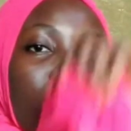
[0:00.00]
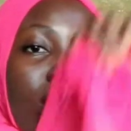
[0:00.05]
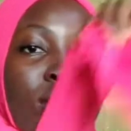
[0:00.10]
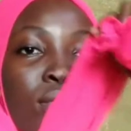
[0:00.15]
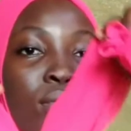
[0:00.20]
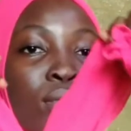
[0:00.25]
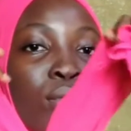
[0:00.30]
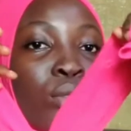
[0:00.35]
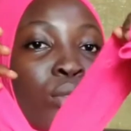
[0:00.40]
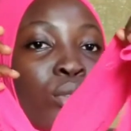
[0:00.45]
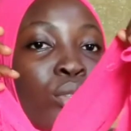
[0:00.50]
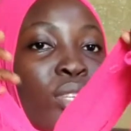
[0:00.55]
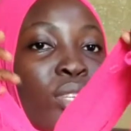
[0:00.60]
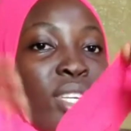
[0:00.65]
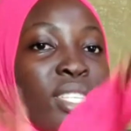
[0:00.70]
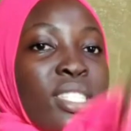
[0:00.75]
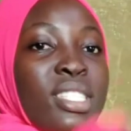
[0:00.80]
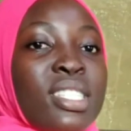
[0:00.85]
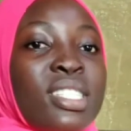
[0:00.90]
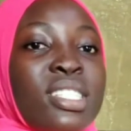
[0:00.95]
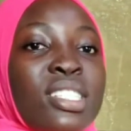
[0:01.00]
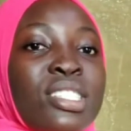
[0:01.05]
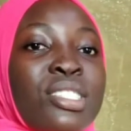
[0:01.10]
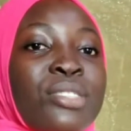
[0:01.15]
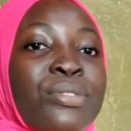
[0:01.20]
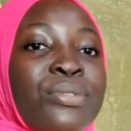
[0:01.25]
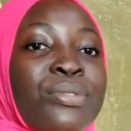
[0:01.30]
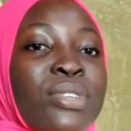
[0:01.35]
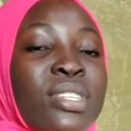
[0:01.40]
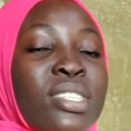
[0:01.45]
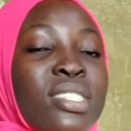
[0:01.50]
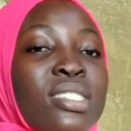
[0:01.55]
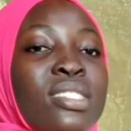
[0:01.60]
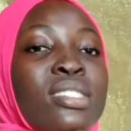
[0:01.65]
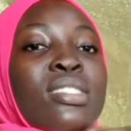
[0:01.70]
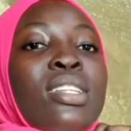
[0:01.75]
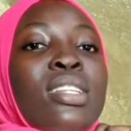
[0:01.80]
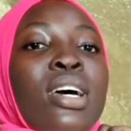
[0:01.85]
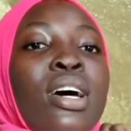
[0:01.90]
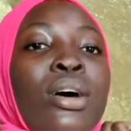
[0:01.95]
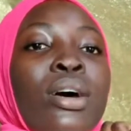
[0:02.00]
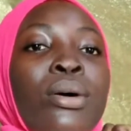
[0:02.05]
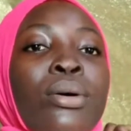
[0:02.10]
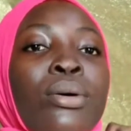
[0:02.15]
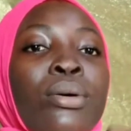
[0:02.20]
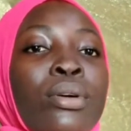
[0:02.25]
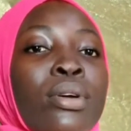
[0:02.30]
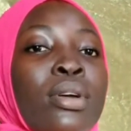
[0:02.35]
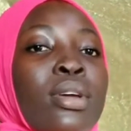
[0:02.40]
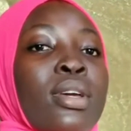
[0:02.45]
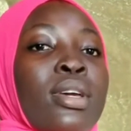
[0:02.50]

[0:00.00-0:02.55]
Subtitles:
So you can see the difference now.